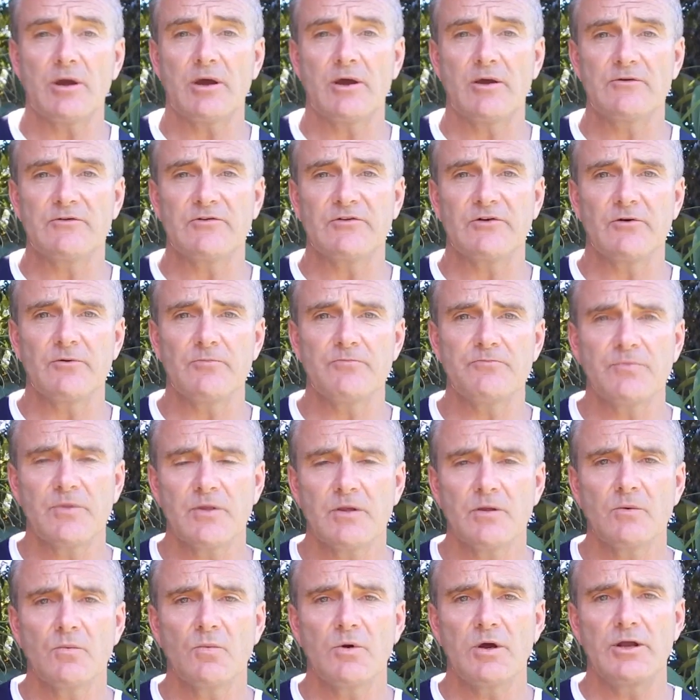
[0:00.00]
Hotel
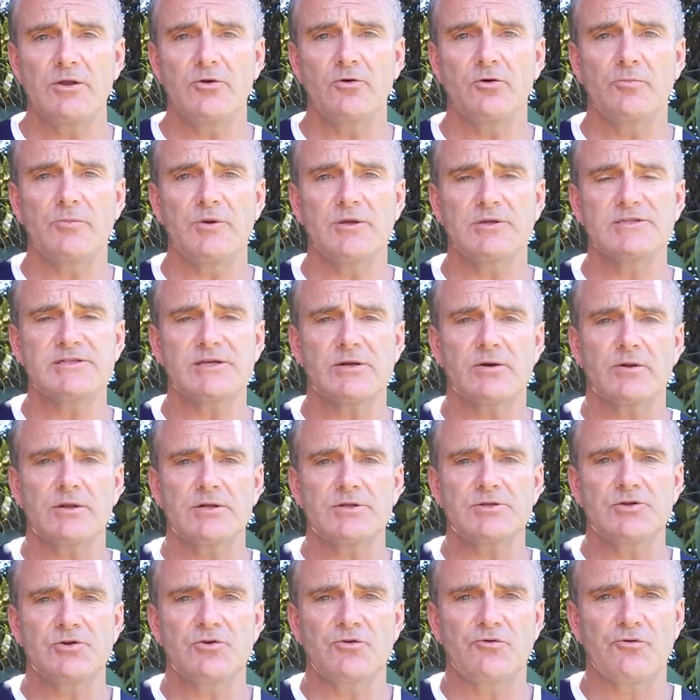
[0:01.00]
where you'll be settled
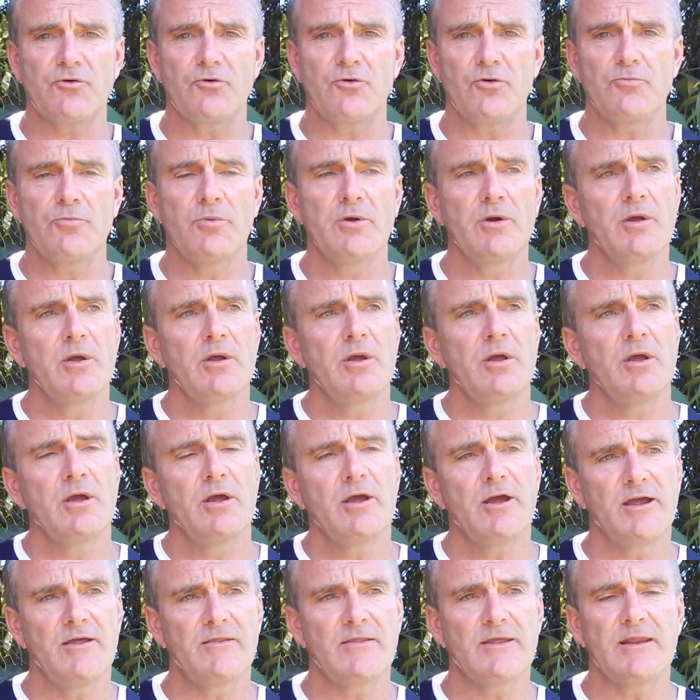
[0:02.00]
into your room,
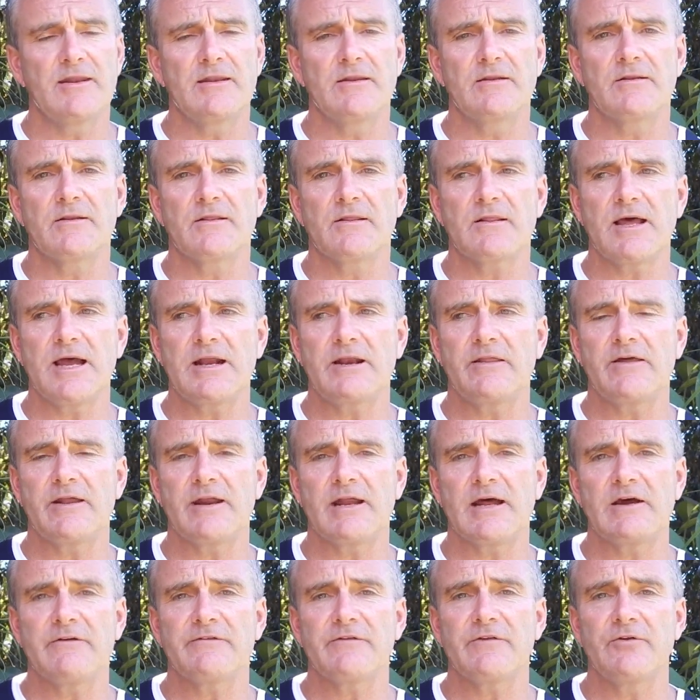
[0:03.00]
and then later that
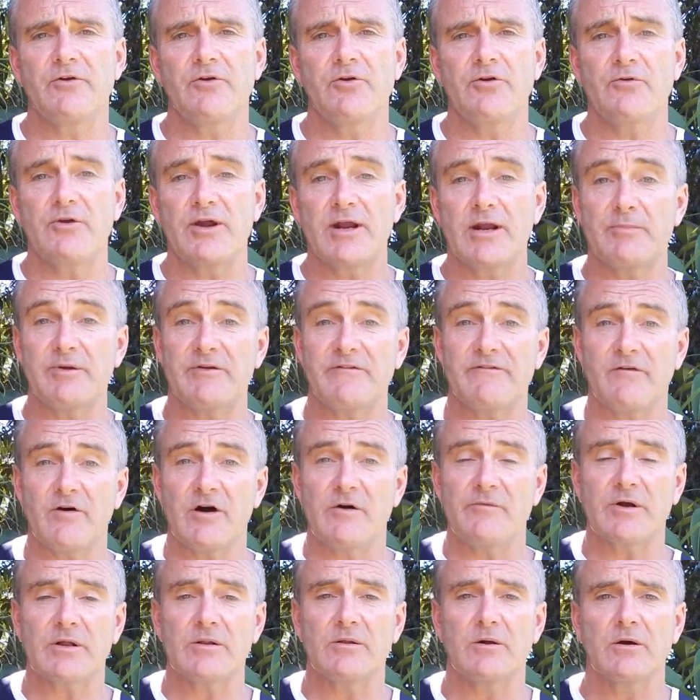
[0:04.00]
afternoon around about
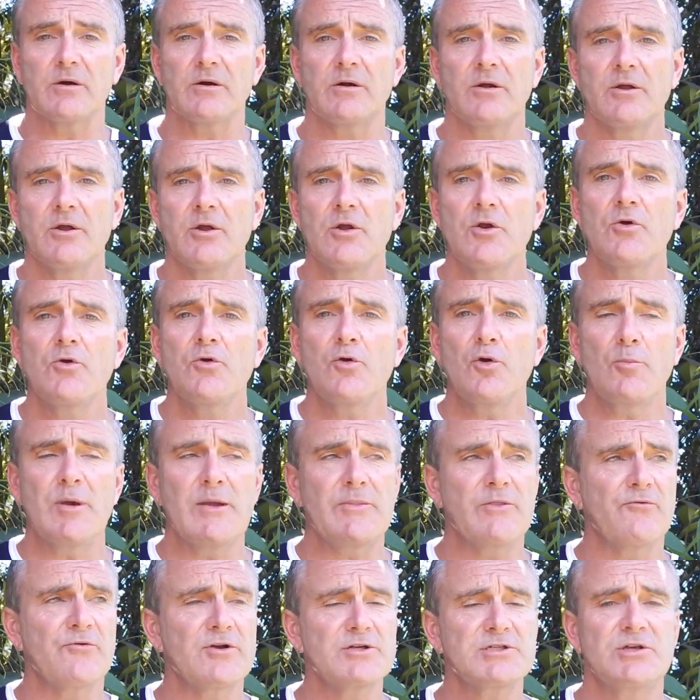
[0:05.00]
5 o'clock you'll
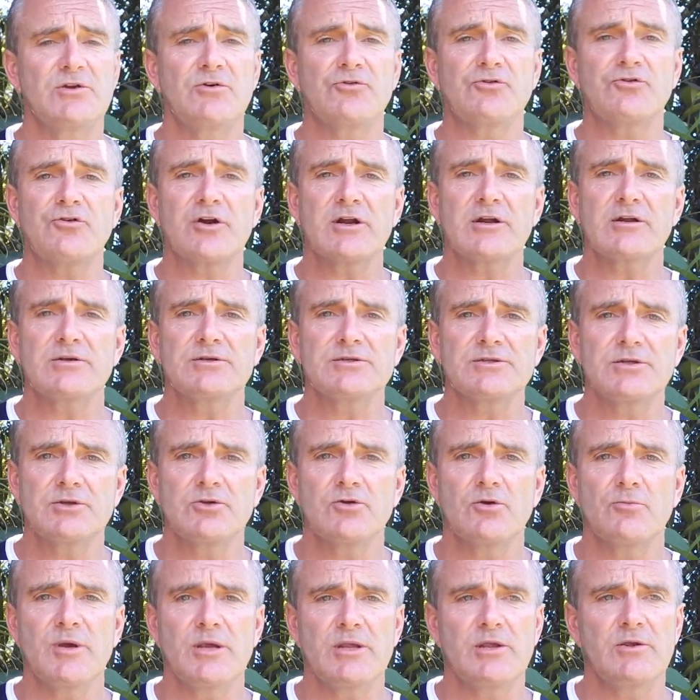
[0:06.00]
meet the rest of your trekkers,
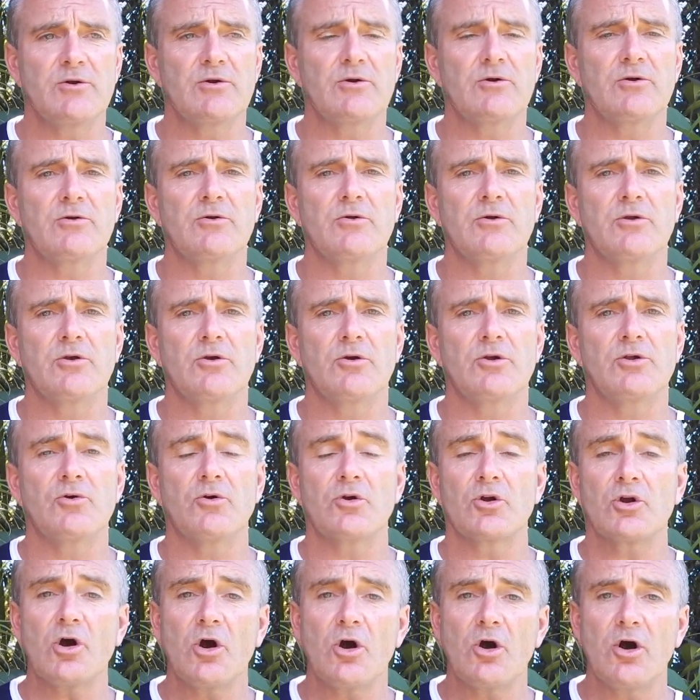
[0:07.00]
you'll meet your
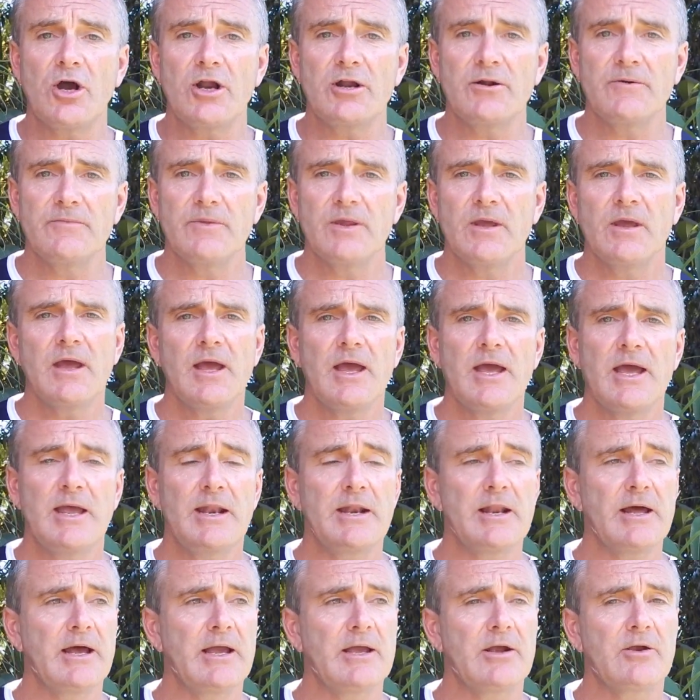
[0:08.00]
guide,
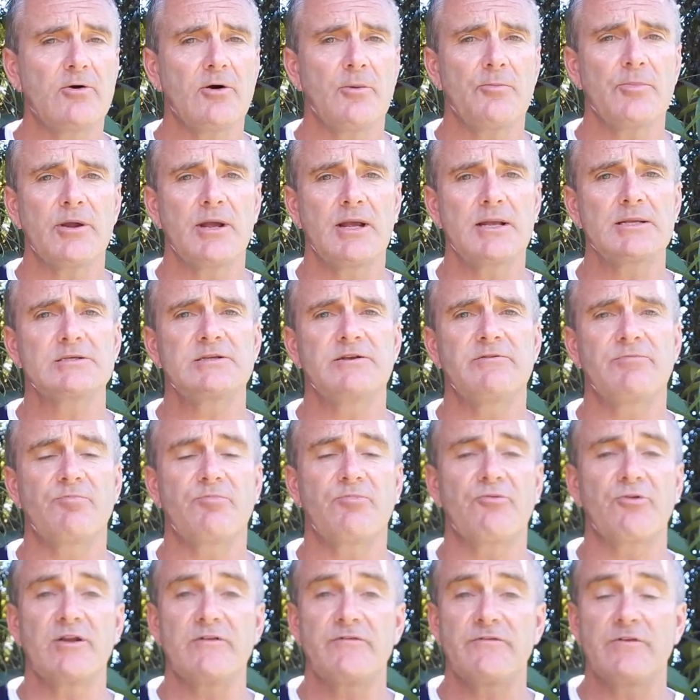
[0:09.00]
and a comprehensive
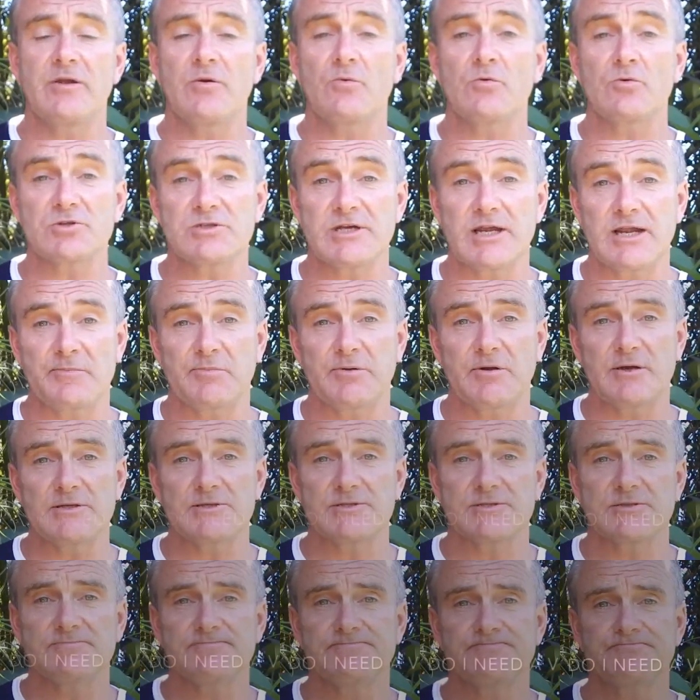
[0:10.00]
briefing will take
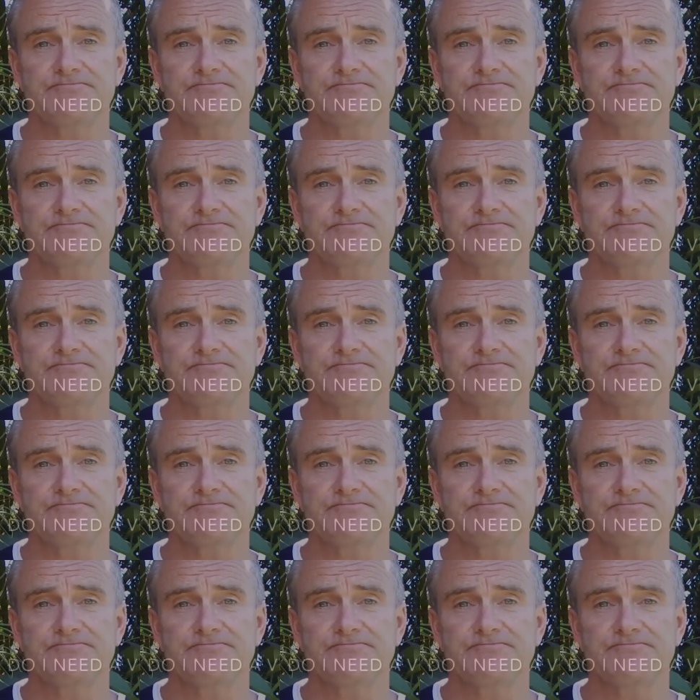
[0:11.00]
place.